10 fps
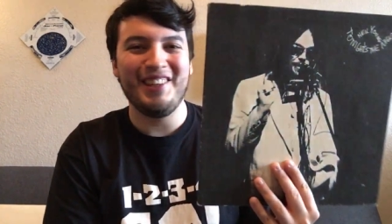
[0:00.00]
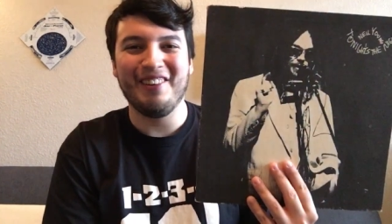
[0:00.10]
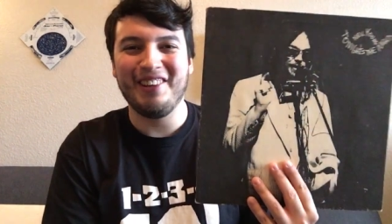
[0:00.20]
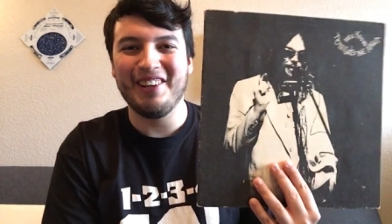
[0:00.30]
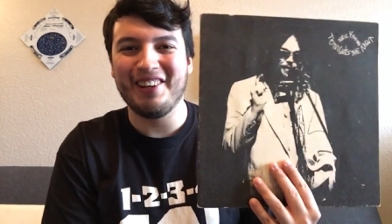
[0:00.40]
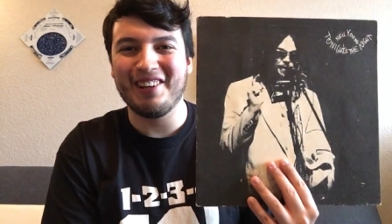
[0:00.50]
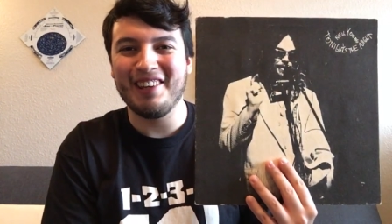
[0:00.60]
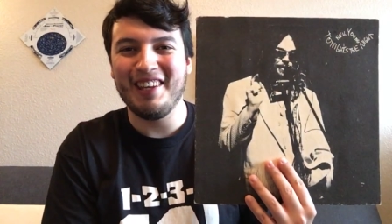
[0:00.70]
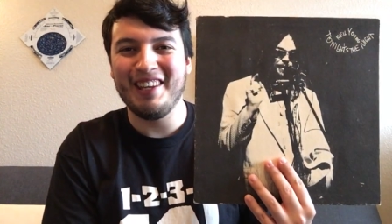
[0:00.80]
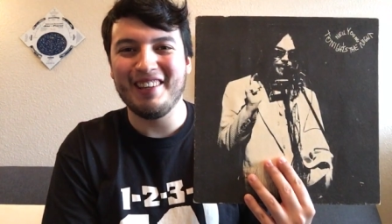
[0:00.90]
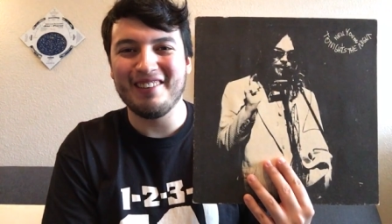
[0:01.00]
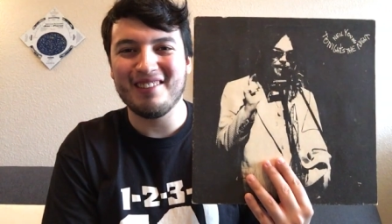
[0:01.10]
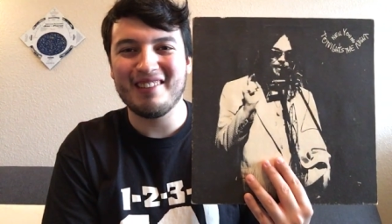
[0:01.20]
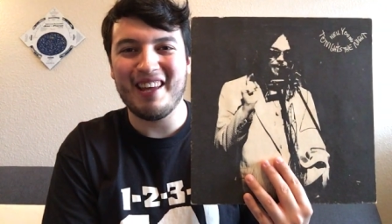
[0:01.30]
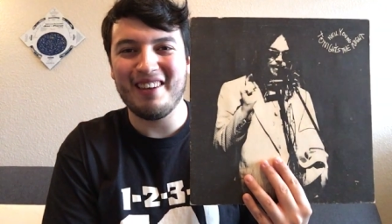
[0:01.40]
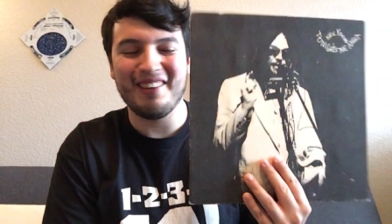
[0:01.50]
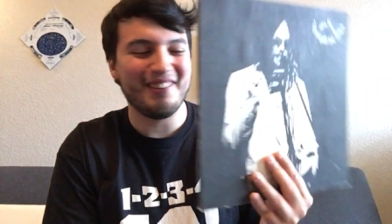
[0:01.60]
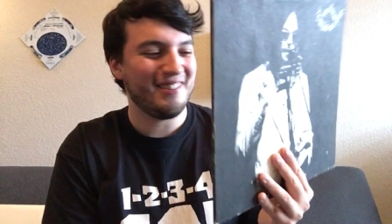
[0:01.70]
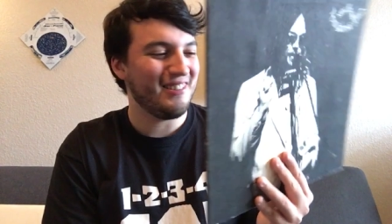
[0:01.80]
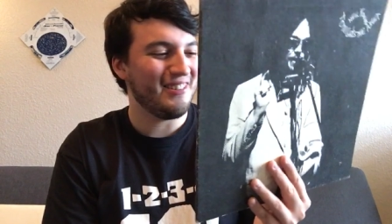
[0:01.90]
Neil Young Canadian
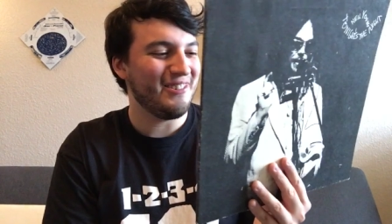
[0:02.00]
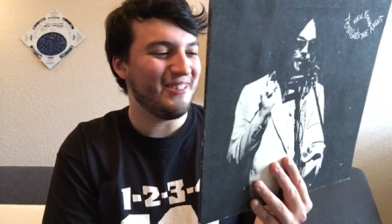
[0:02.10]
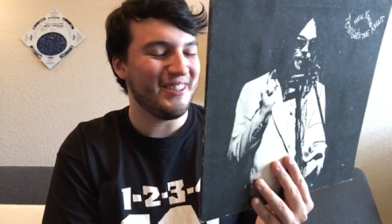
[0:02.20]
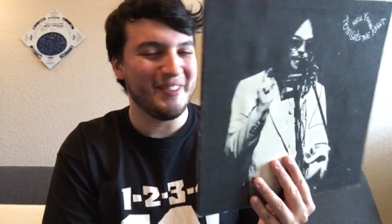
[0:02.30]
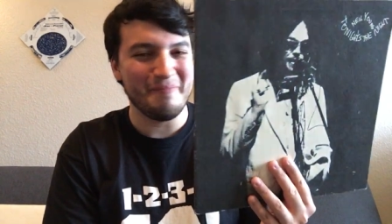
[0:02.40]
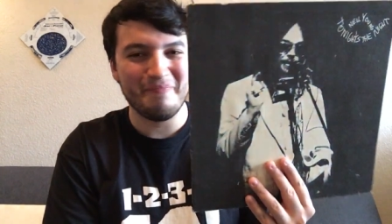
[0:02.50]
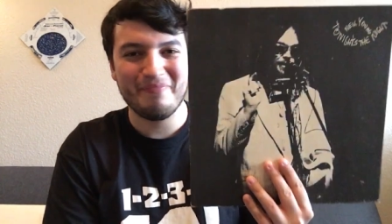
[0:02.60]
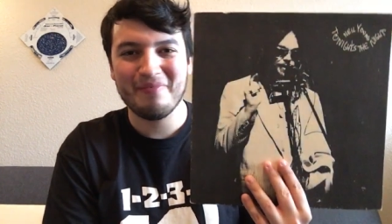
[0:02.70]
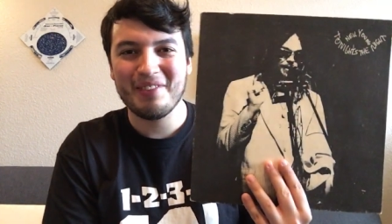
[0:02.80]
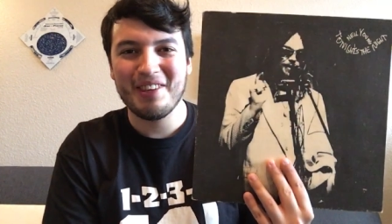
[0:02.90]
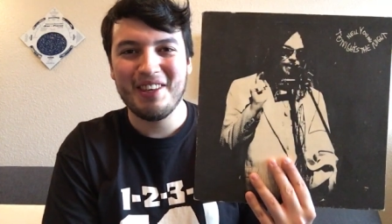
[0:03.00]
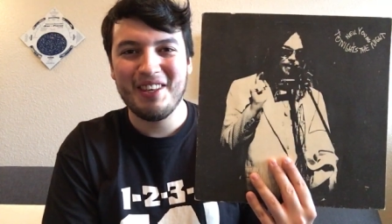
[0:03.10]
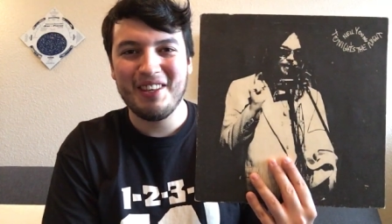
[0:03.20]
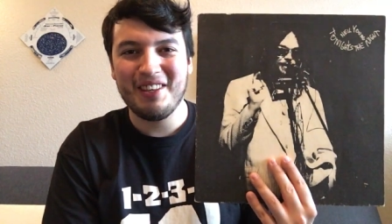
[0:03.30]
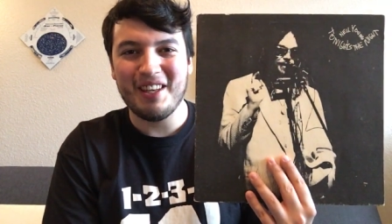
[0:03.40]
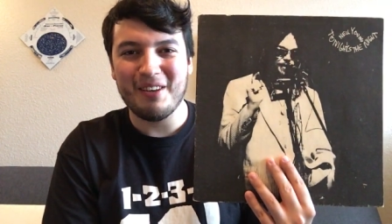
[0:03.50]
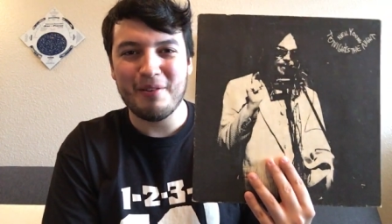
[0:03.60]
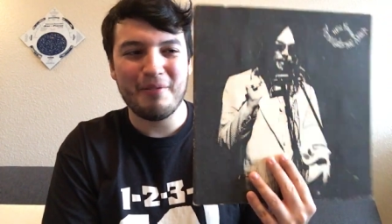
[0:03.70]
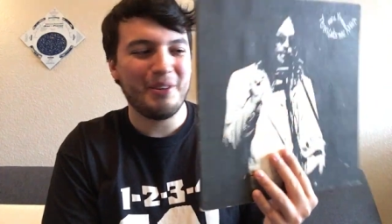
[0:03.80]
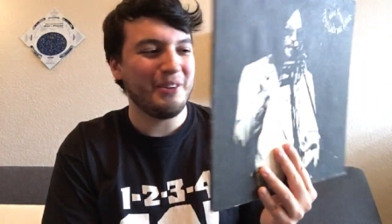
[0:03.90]
sadness. So um, yeah,
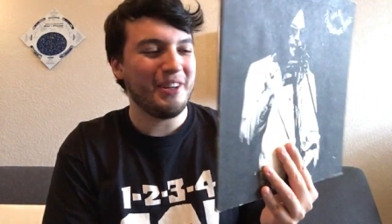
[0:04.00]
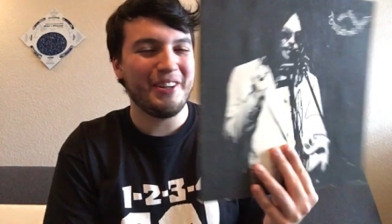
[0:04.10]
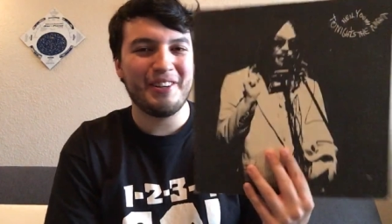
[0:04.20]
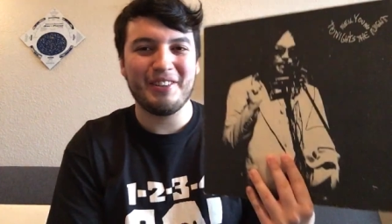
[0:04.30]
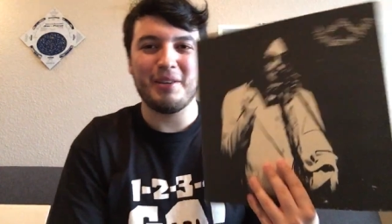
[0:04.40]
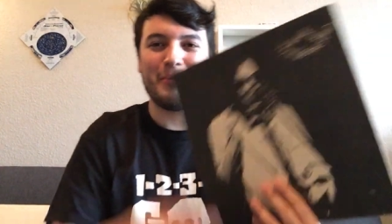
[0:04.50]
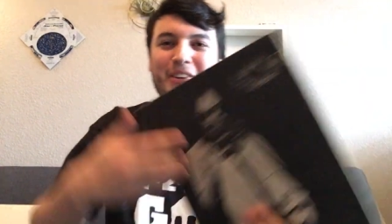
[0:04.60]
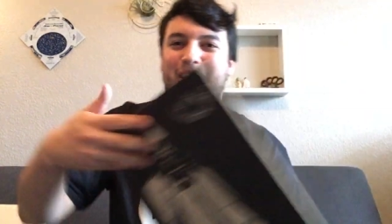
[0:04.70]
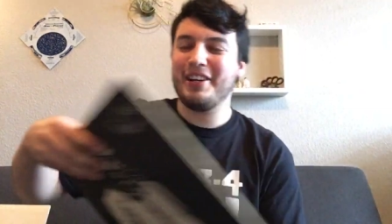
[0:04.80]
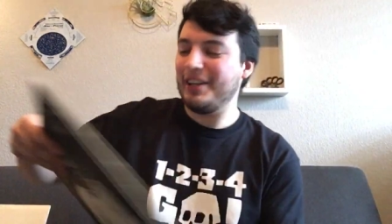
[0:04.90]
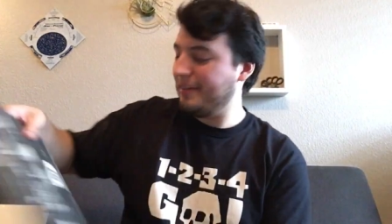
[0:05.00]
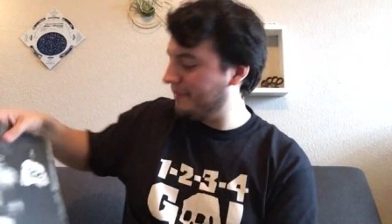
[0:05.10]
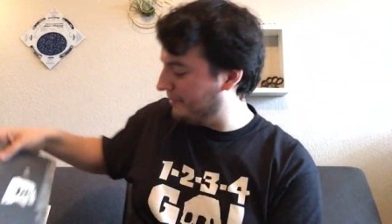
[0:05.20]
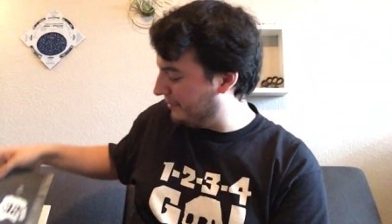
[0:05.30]
favorite Neil Young, number nine.